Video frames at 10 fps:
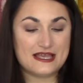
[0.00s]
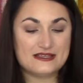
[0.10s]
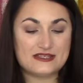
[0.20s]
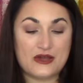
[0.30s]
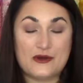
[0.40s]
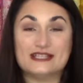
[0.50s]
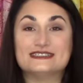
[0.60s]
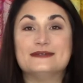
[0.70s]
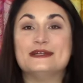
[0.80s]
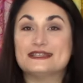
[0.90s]
So it's
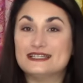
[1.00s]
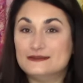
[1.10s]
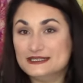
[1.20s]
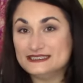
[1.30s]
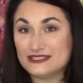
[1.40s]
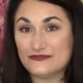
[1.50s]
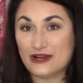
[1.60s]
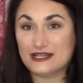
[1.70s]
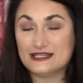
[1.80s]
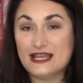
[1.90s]
going to be a little bit
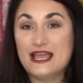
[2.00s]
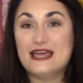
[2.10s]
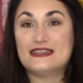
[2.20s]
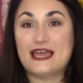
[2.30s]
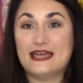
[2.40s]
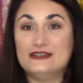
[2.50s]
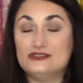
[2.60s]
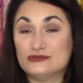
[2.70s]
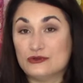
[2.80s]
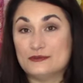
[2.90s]
different than
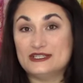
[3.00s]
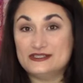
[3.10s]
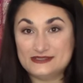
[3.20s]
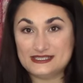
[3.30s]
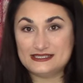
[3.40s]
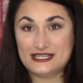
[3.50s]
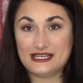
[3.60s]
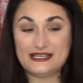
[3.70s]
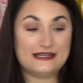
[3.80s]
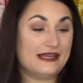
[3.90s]
you're normally used to
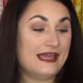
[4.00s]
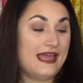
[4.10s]
seeing,